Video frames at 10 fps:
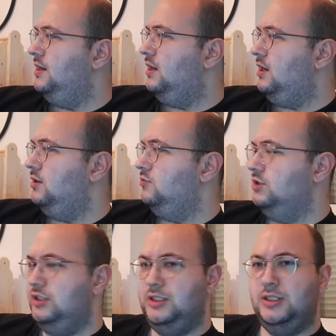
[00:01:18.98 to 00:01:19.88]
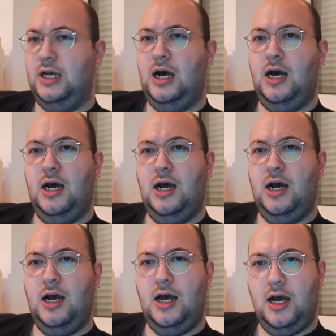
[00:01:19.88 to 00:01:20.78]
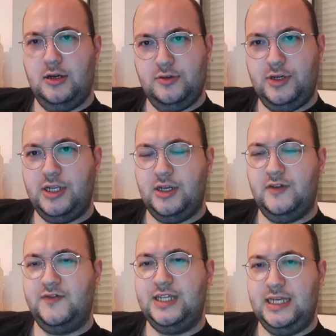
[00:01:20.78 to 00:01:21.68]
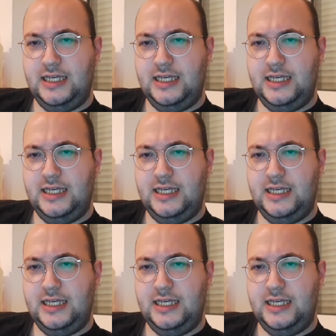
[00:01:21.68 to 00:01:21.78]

I was hungry enough to